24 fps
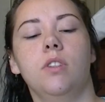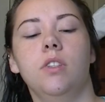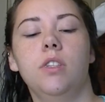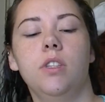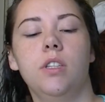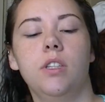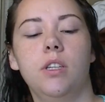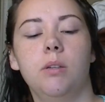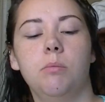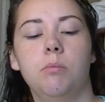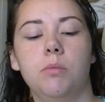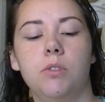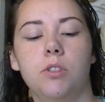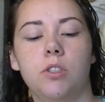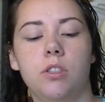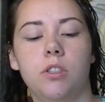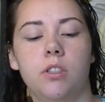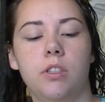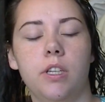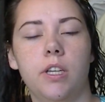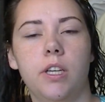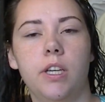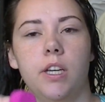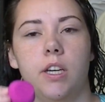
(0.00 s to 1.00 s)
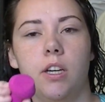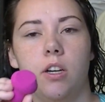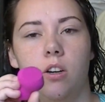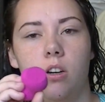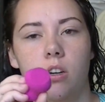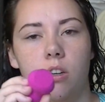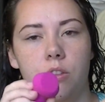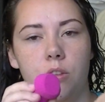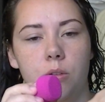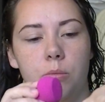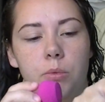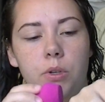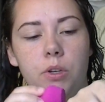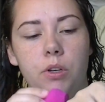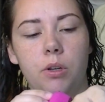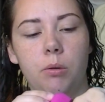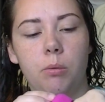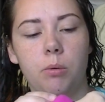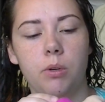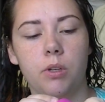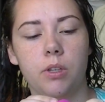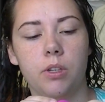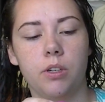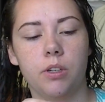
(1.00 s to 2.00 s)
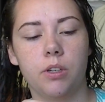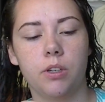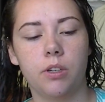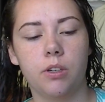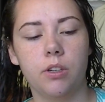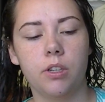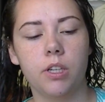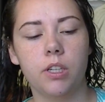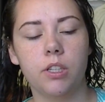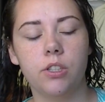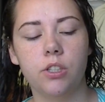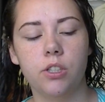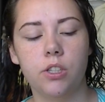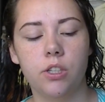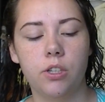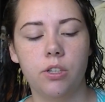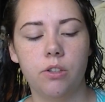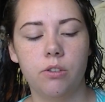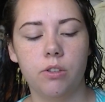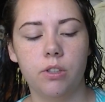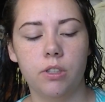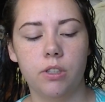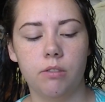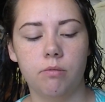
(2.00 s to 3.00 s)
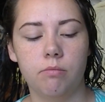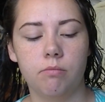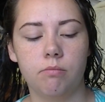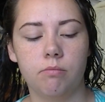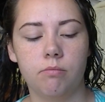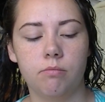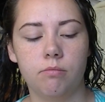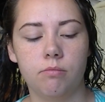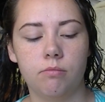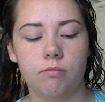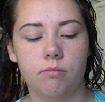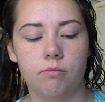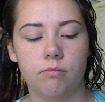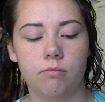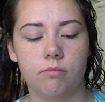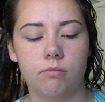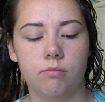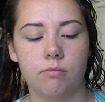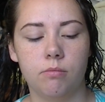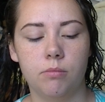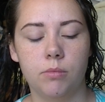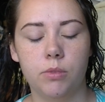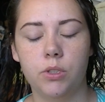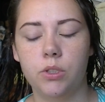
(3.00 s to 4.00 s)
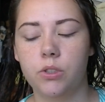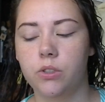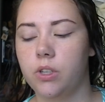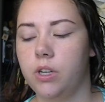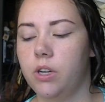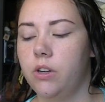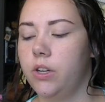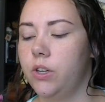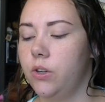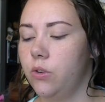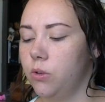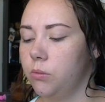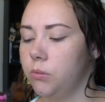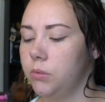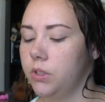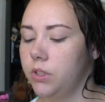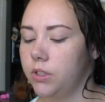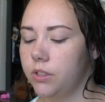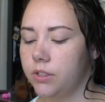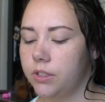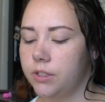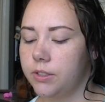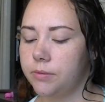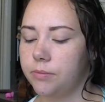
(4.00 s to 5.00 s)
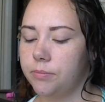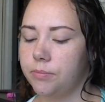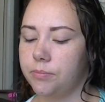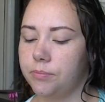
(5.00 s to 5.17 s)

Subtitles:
and then I'm just going to take it on the beauty blender. Actually, you know what? I'm going to do it how I normally do it.